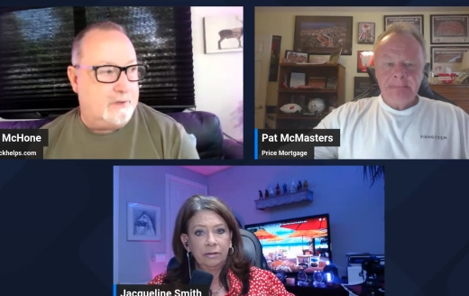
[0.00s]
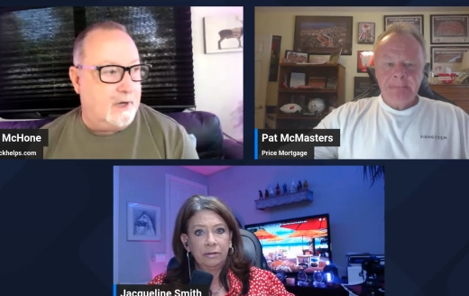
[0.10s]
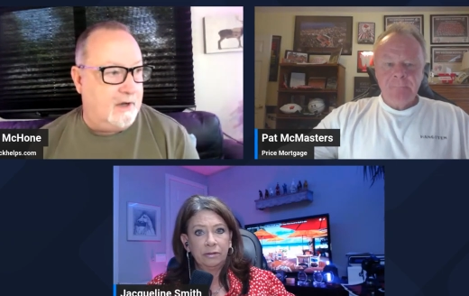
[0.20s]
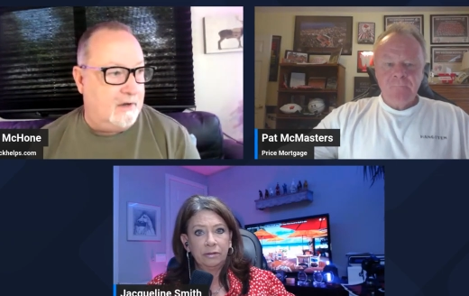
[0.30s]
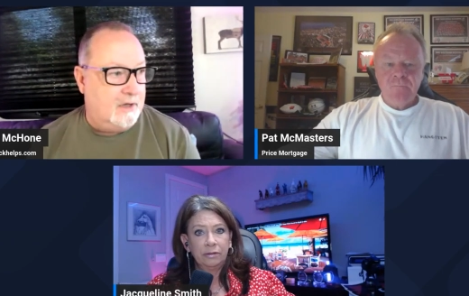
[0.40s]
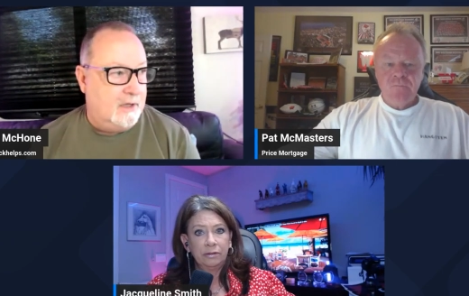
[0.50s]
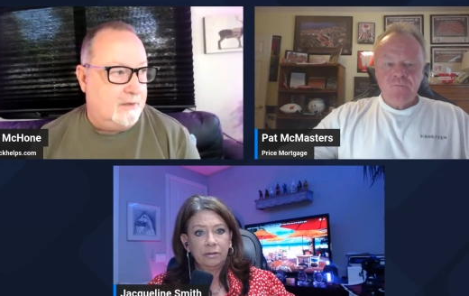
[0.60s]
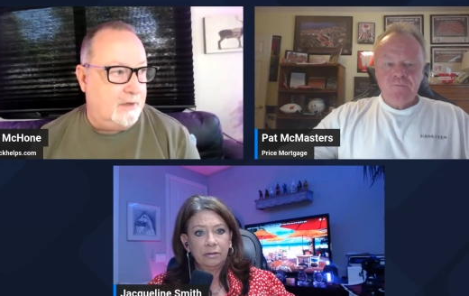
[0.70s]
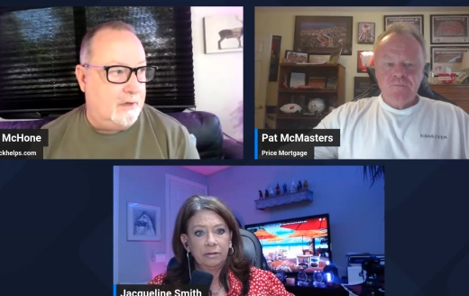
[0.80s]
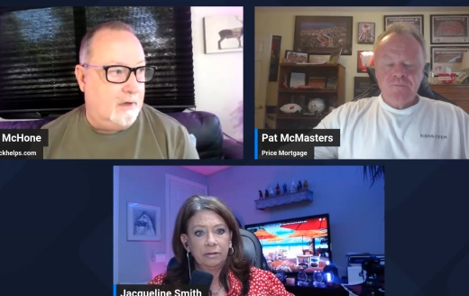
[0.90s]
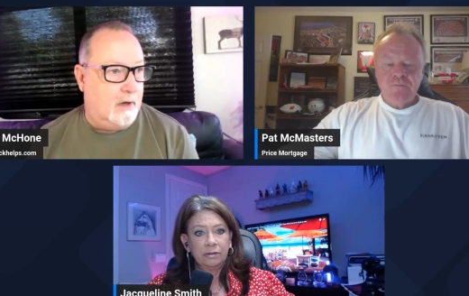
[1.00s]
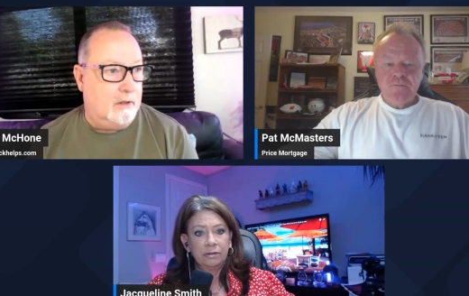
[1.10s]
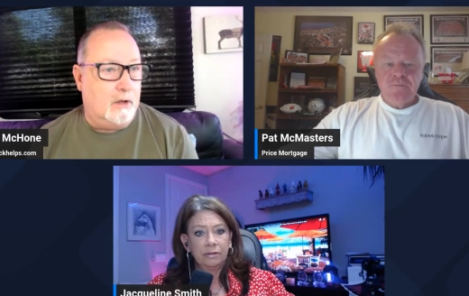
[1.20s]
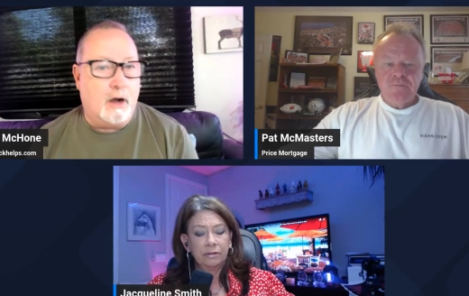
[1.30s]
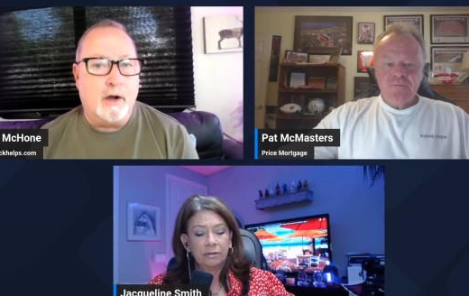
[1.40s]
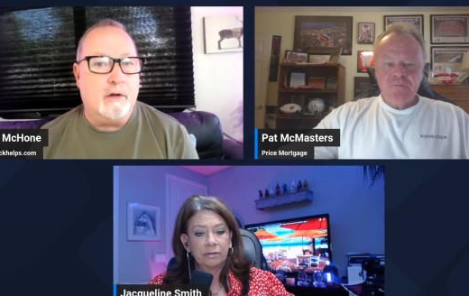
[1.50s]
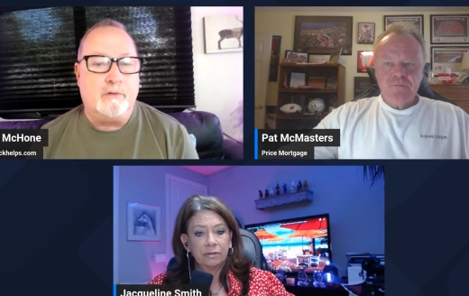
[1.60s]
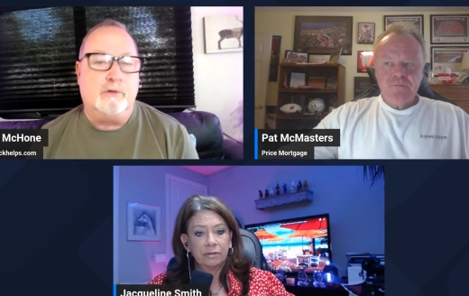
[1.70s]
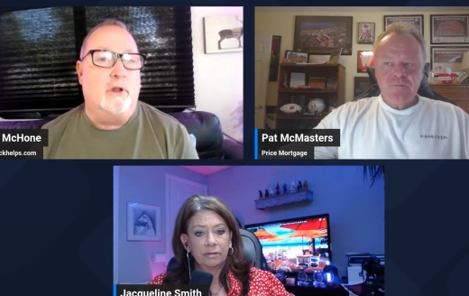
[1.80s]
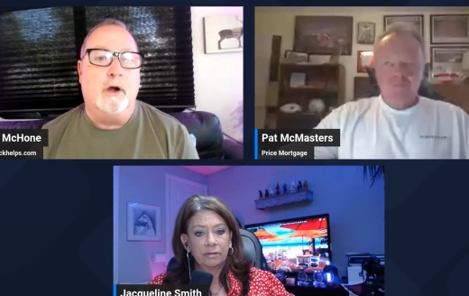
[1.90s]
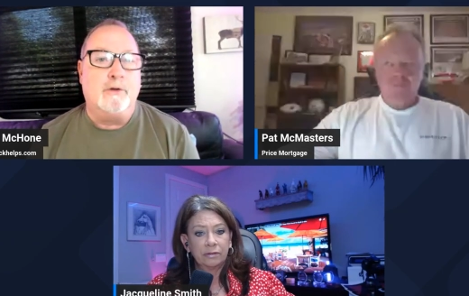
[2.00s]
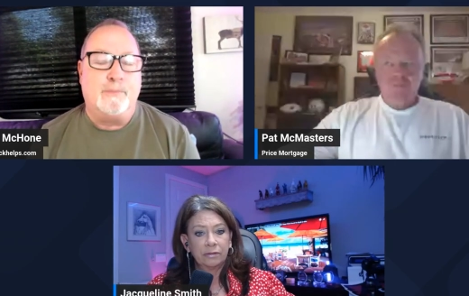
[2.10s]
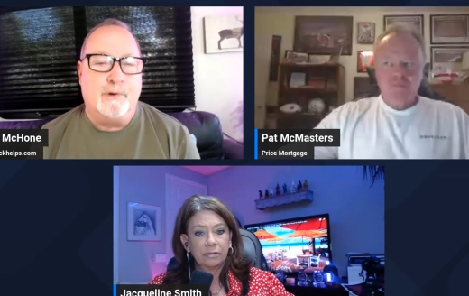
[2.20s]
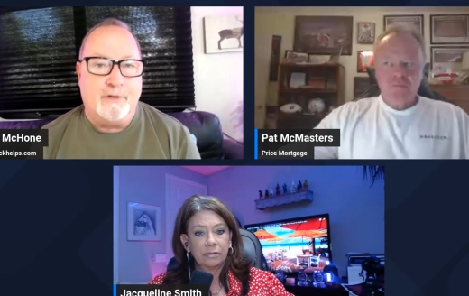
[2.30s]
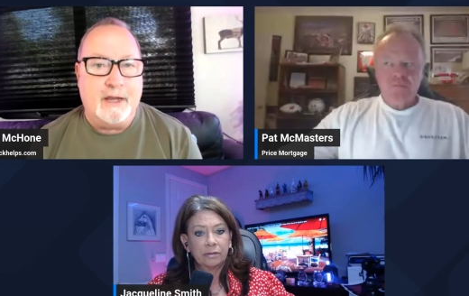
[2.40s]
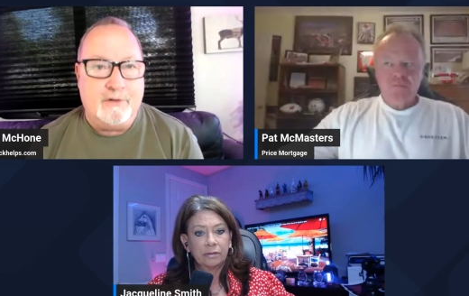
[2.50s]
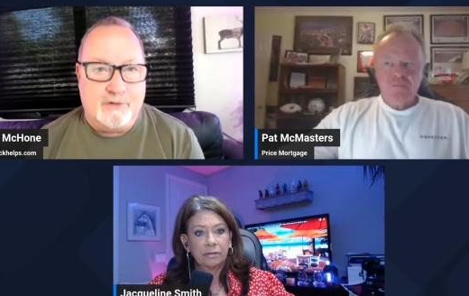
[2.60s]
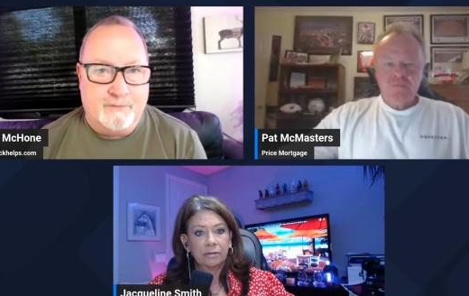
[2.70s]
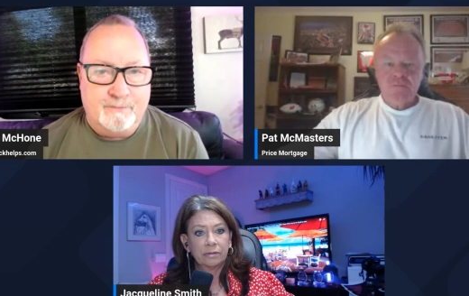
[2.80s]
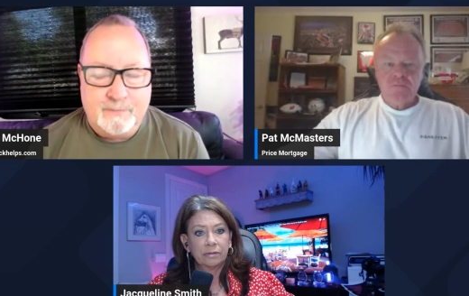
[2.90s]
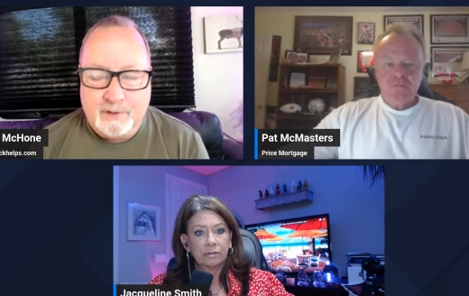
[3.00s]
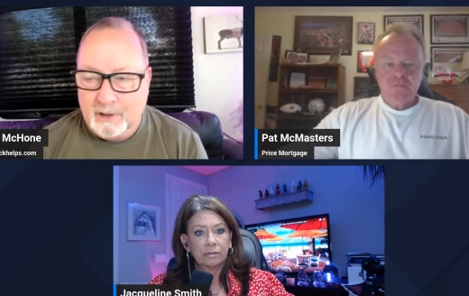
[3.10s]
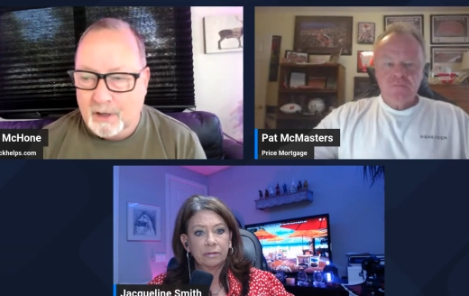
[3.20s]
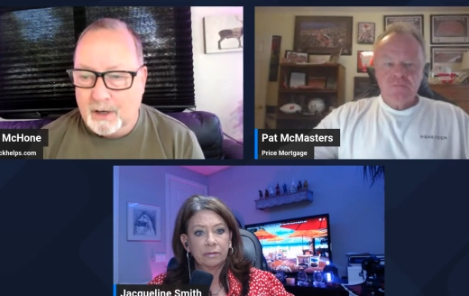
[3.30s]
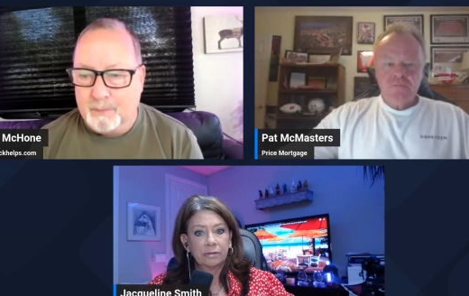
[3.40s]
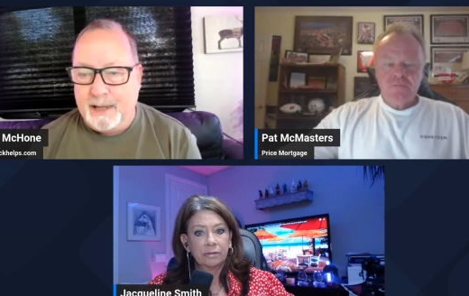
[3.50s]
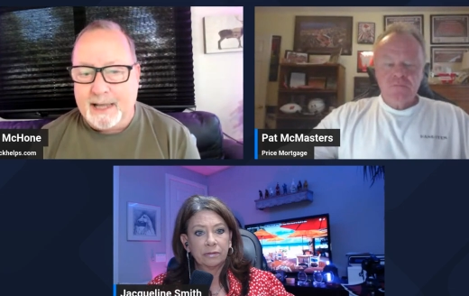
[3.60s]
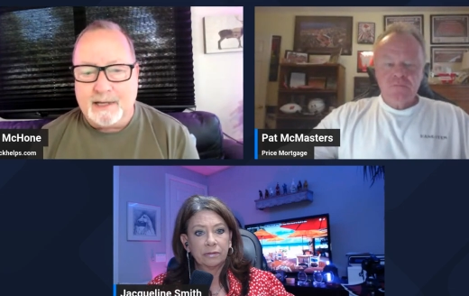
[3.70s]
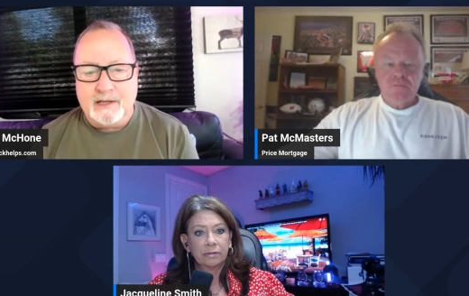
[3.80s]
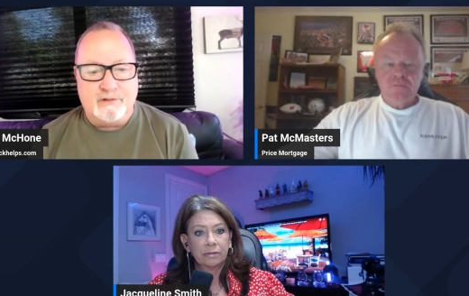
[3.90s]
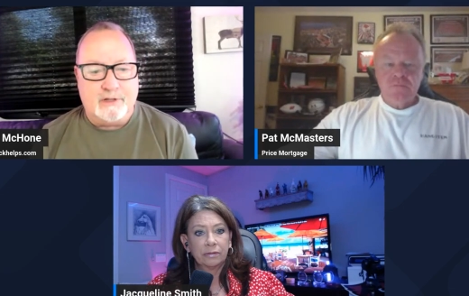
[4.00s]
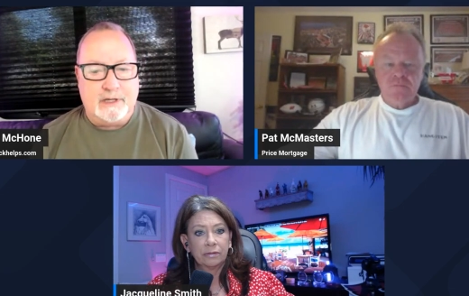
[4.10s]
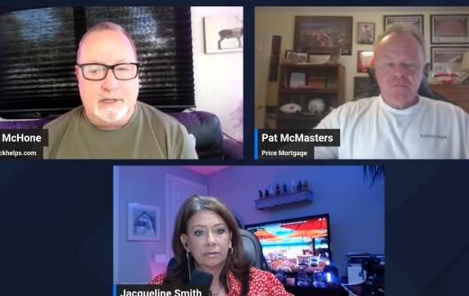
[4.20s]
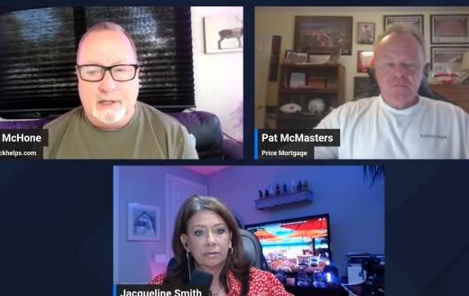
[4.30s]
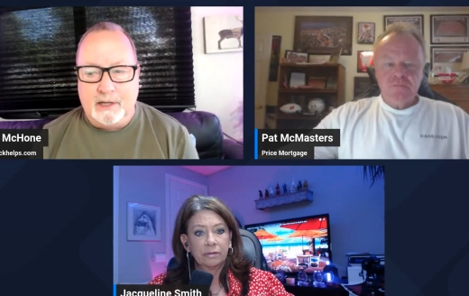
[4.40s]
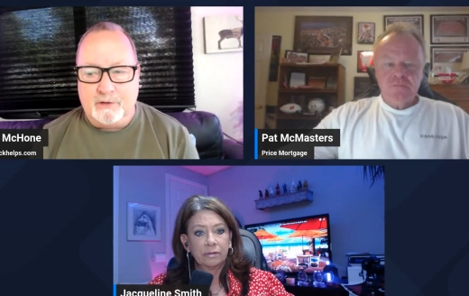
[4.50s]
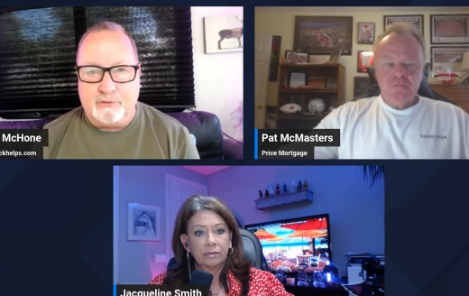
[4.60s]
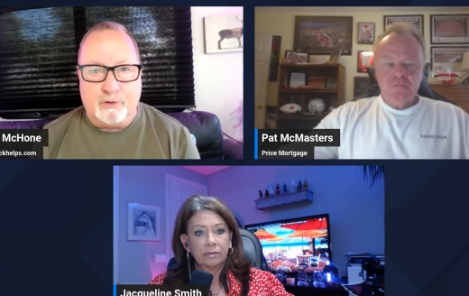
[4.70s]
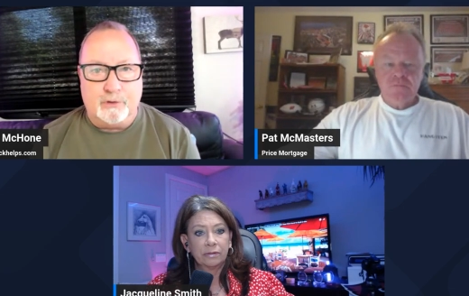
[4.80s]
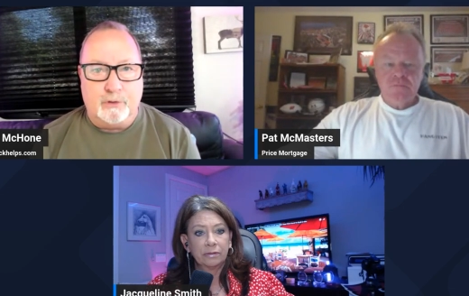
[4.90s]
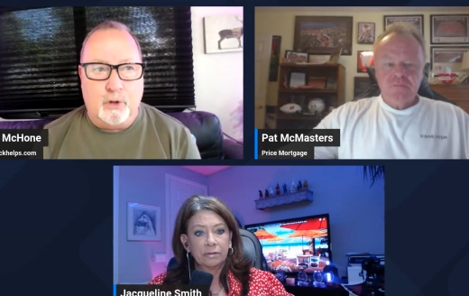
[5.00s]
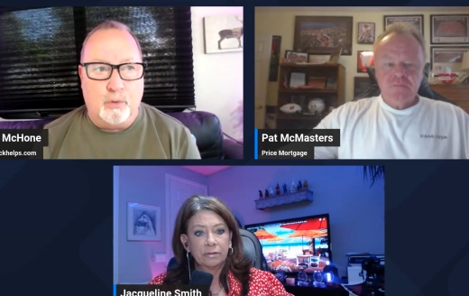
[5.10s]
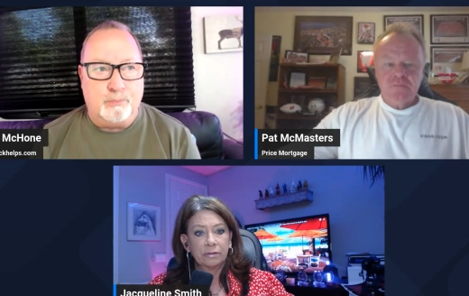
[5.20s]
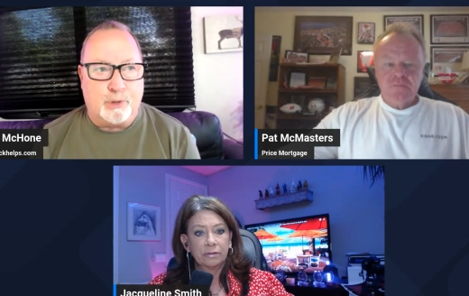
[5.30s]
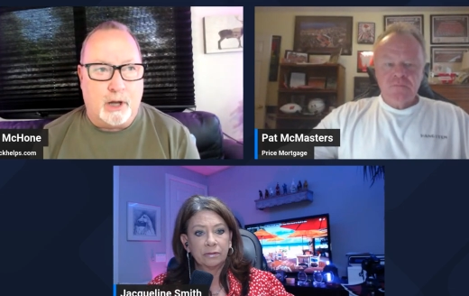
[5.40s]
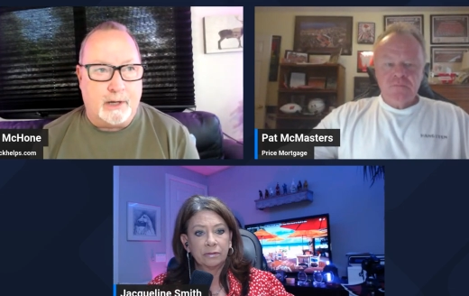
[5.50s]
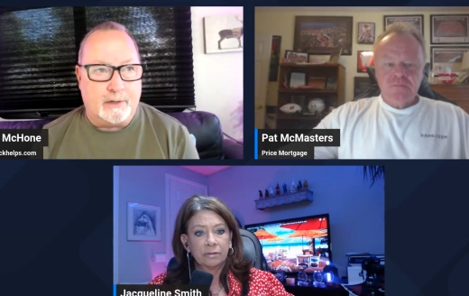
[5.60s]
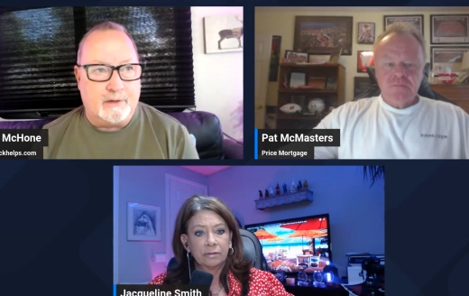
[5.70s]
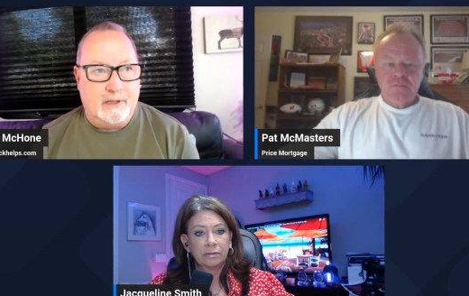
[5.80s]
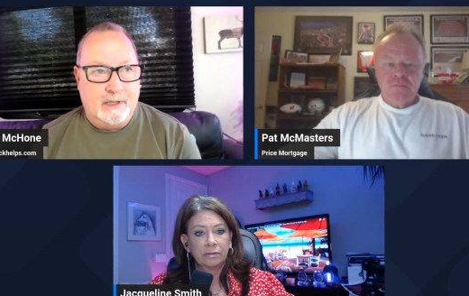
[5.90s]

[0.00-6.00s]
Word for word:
Speaker 1: that a large percentage of them are packaged in a certain loan product